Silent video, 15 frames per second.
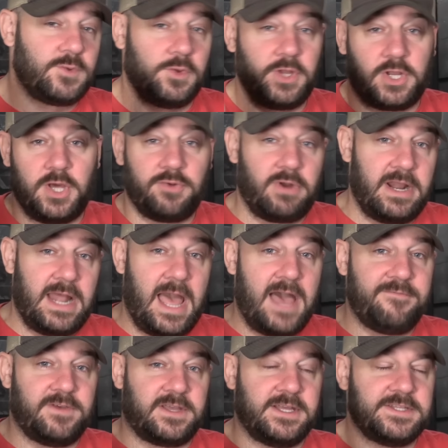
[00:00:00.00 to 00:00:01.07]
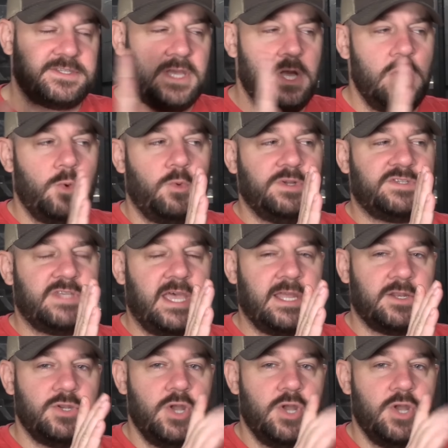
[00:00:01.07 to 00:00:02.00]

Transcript: or the gun right advocates would say,